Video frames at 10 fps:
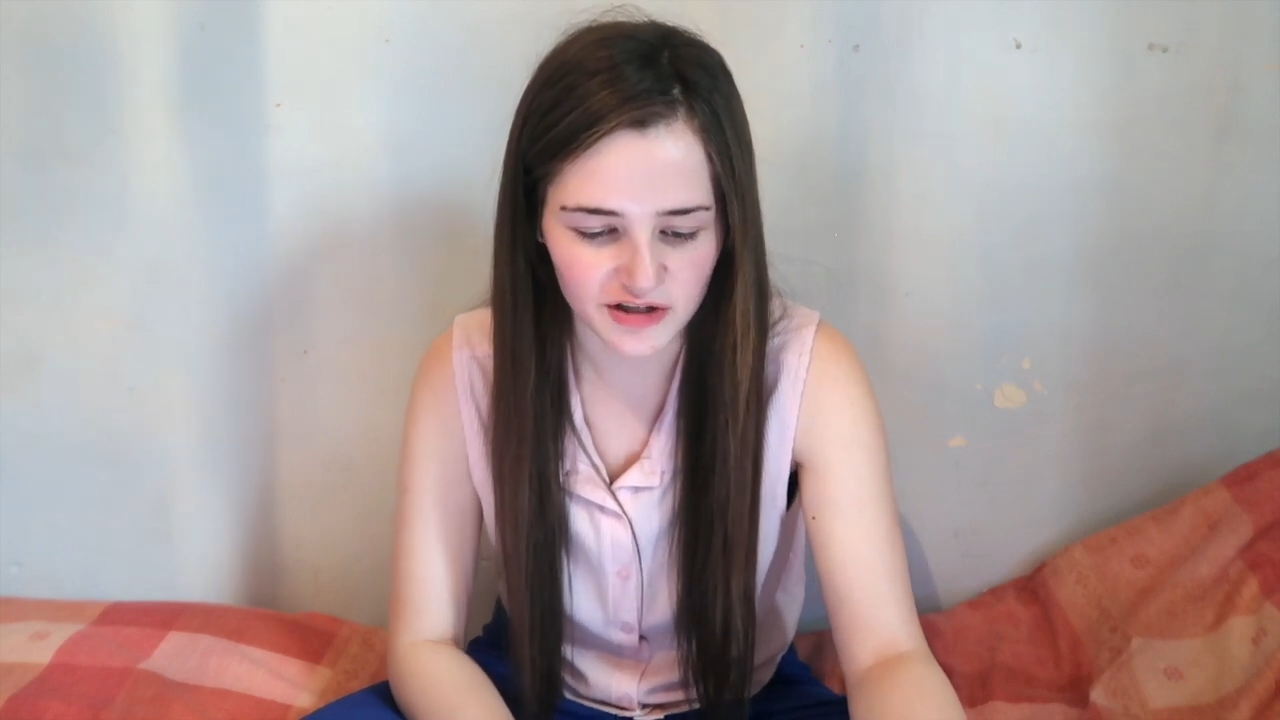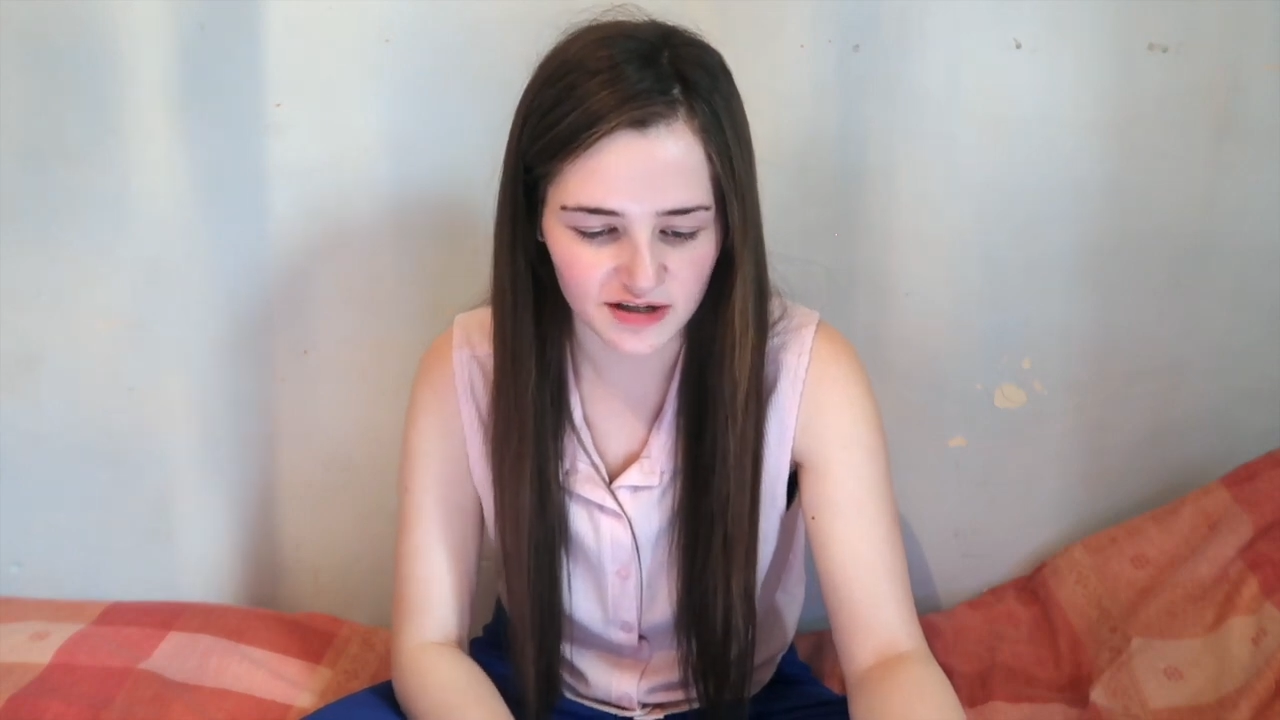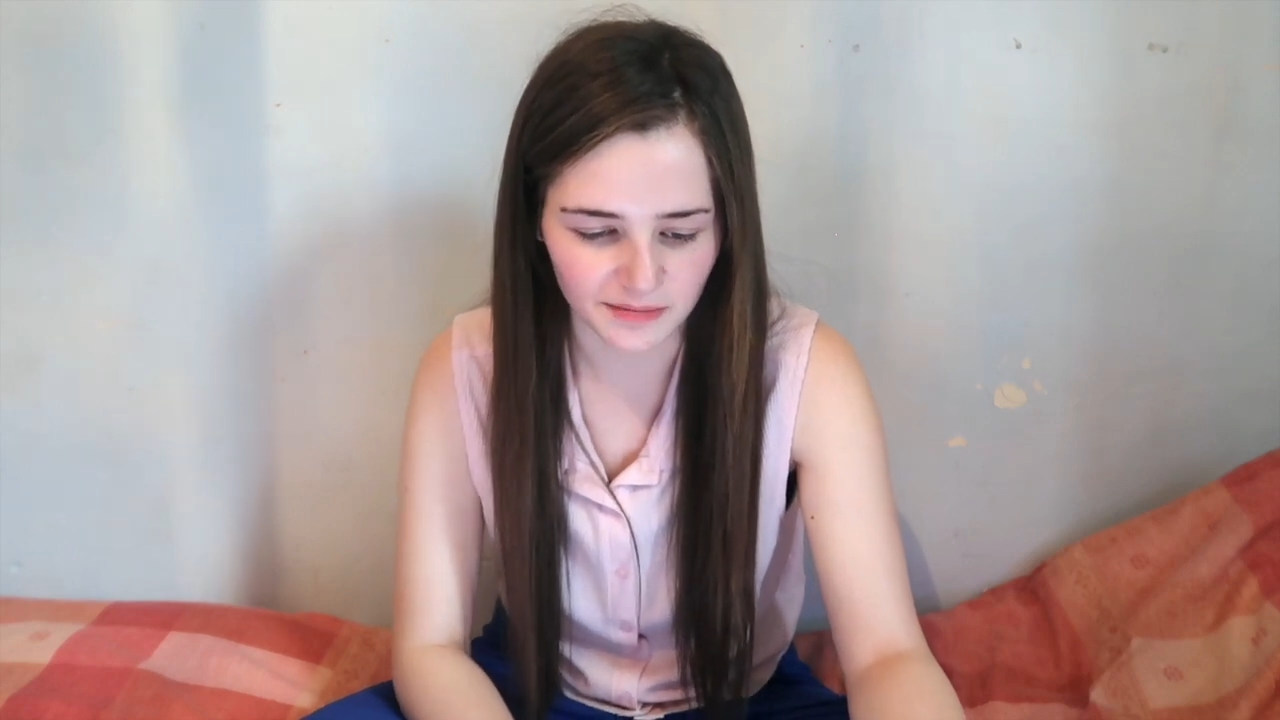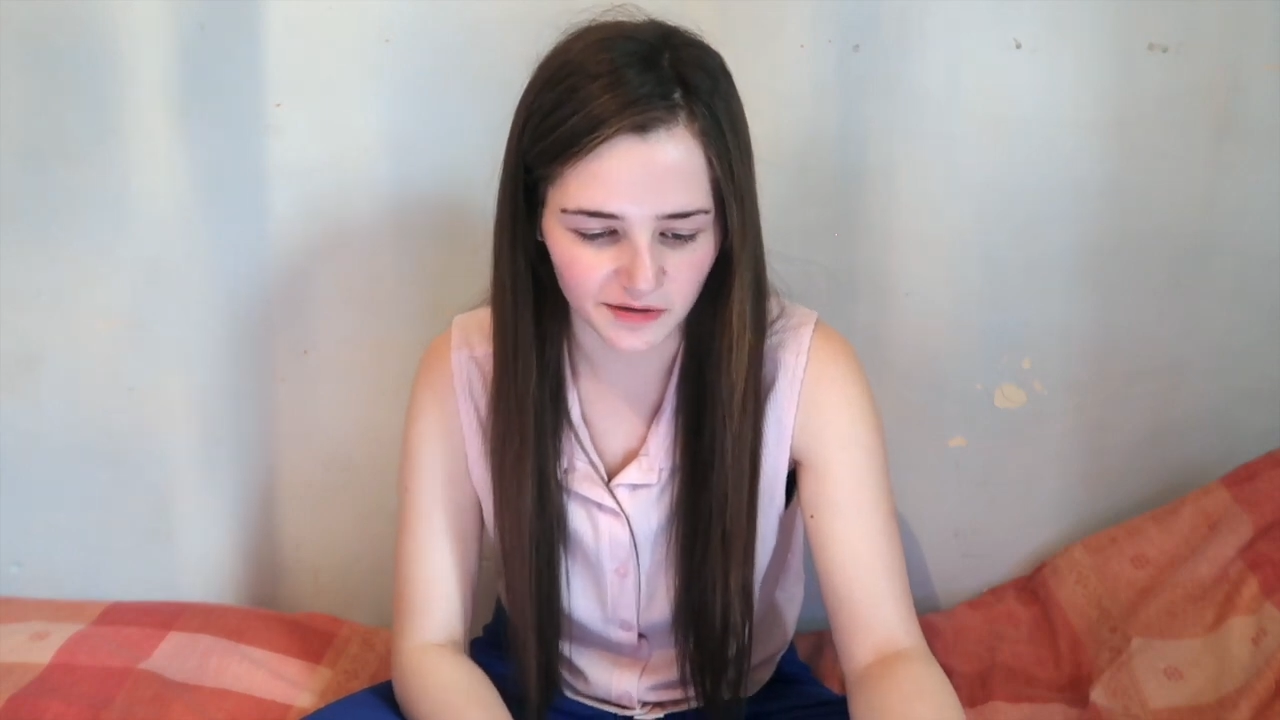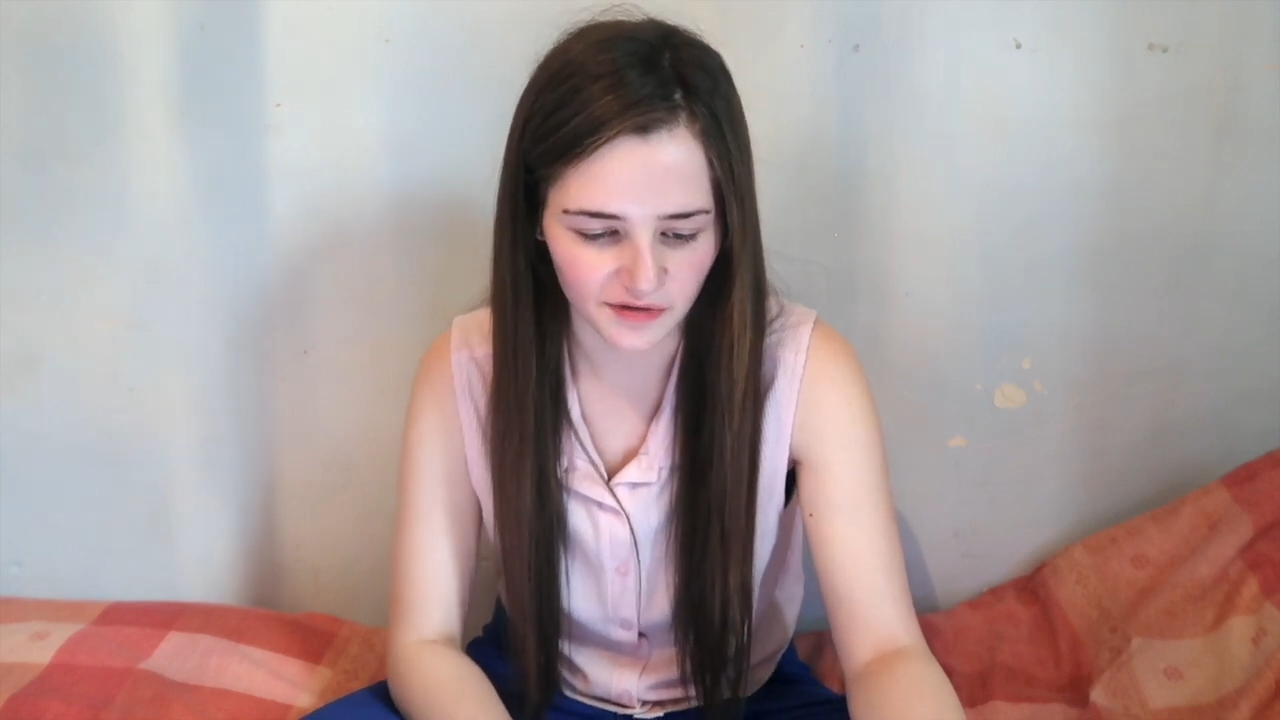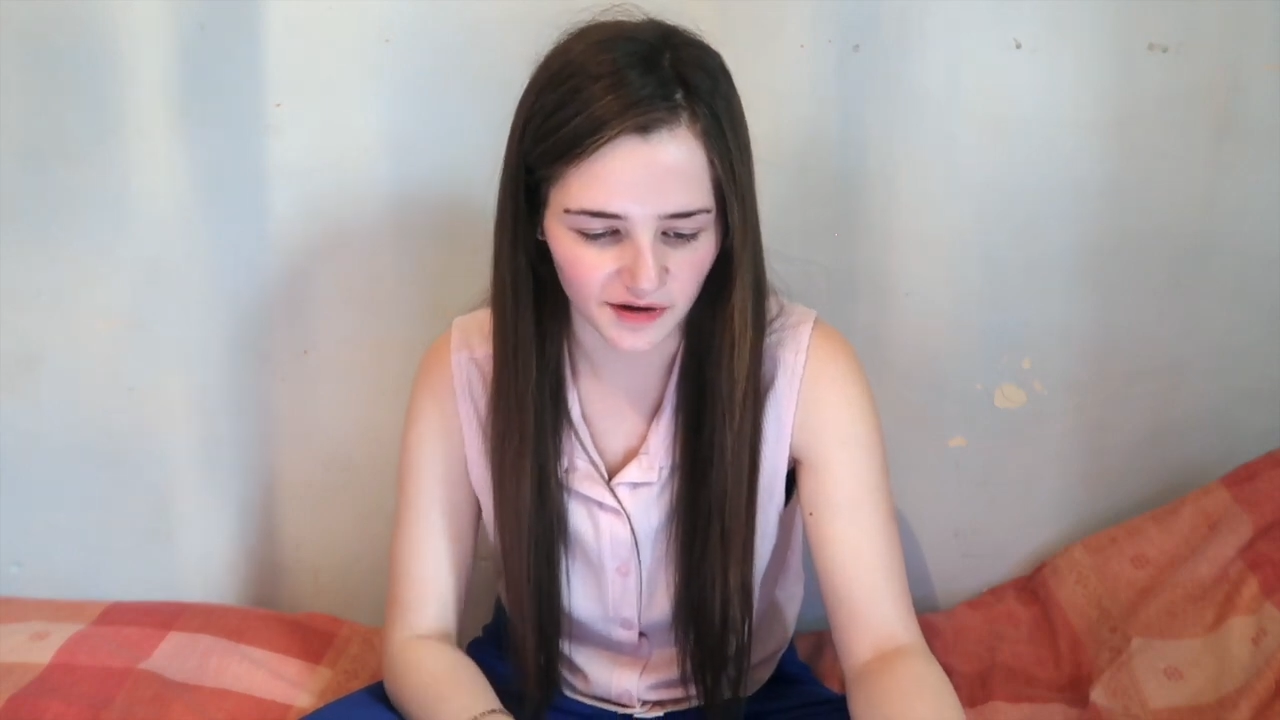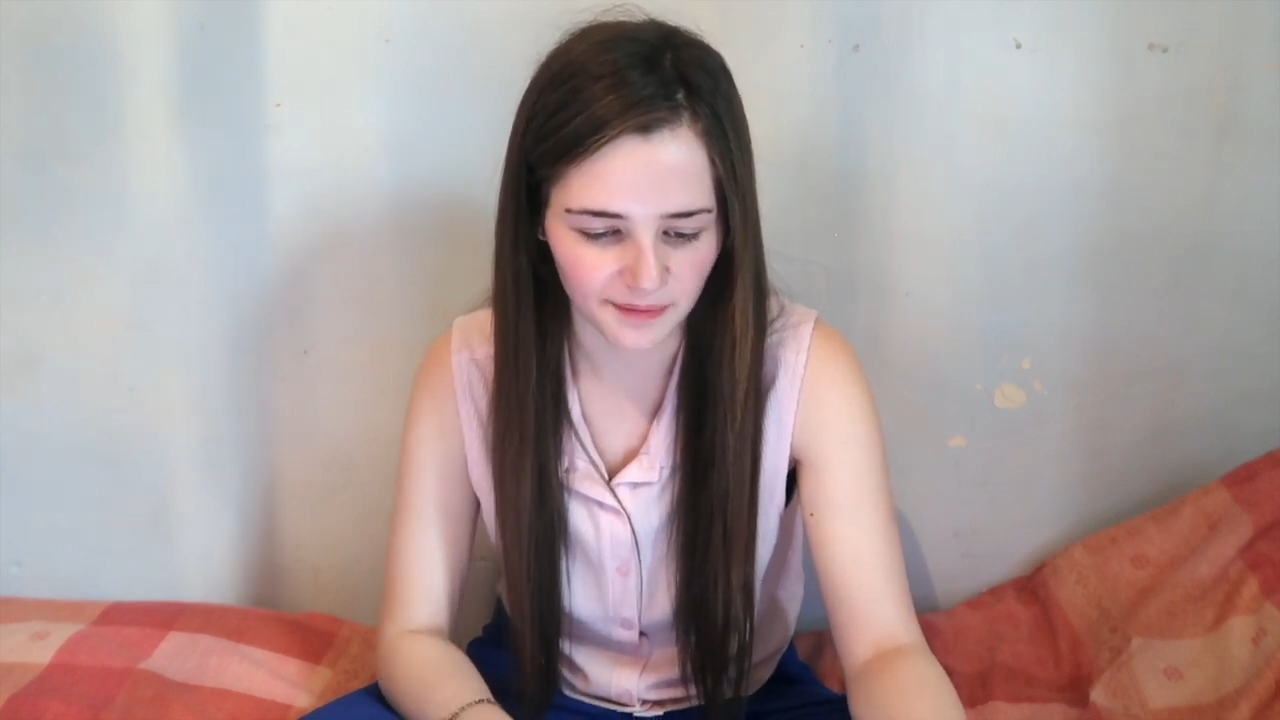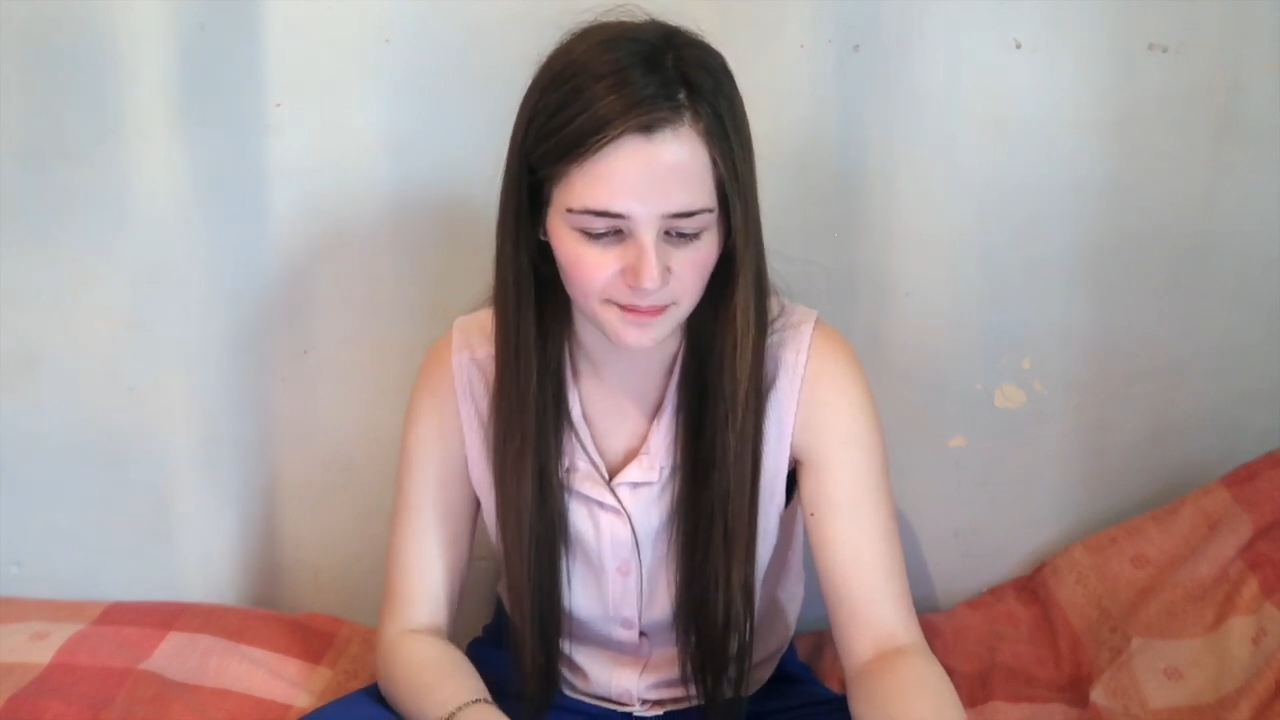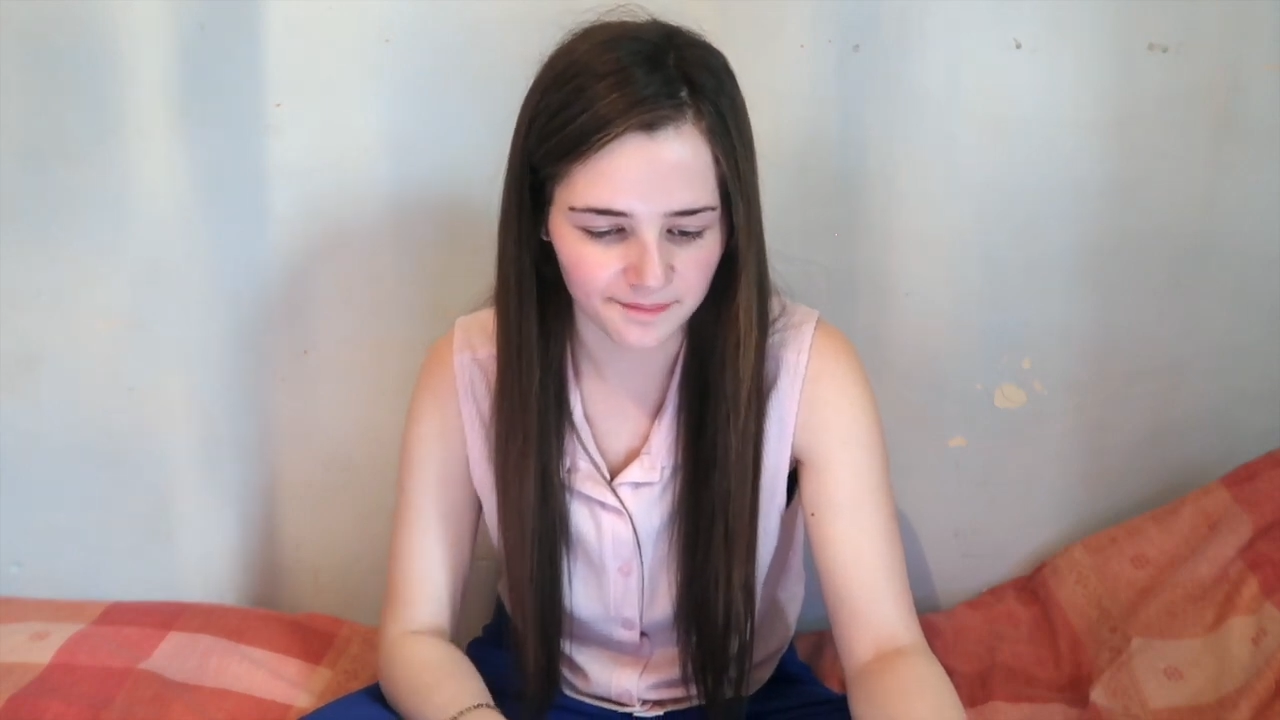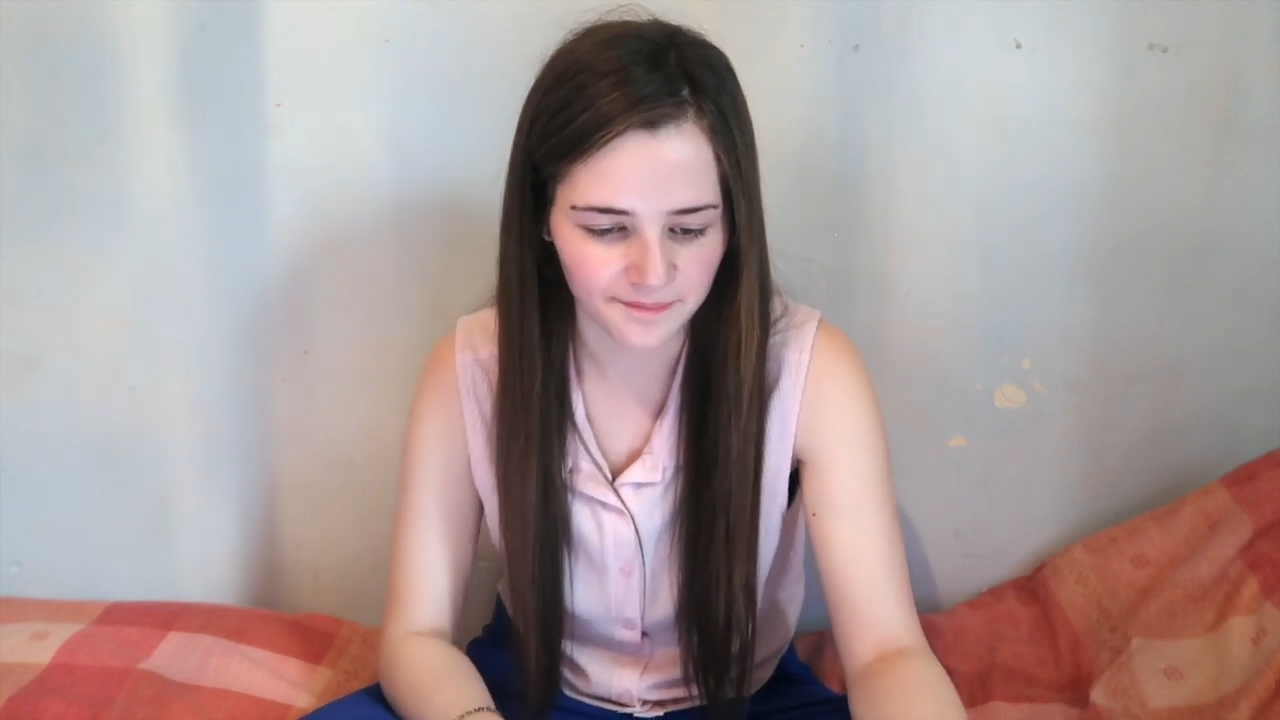some of
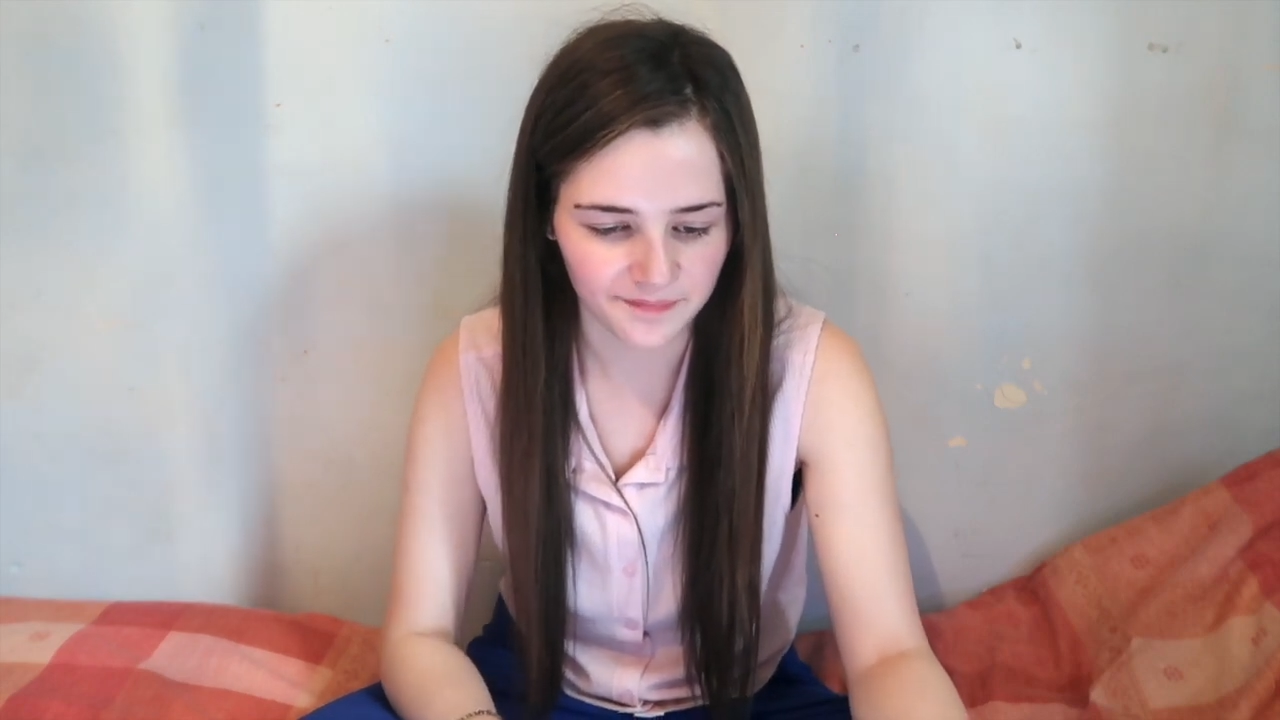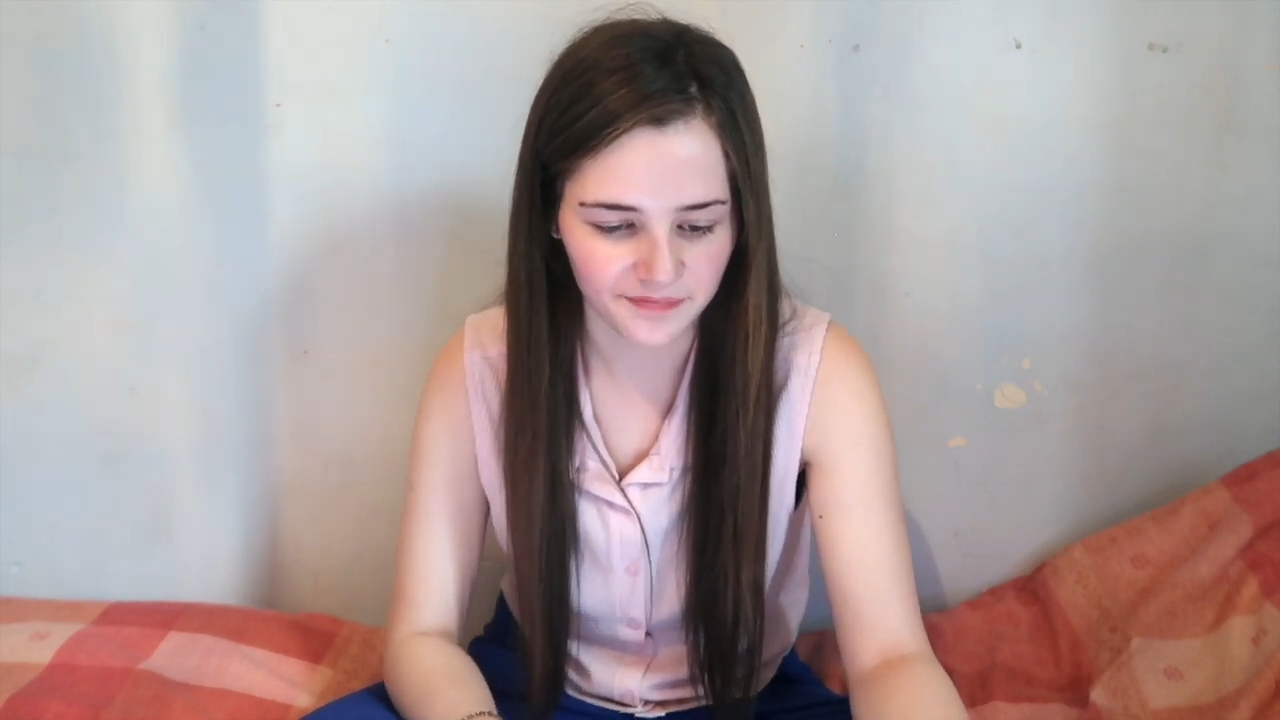them.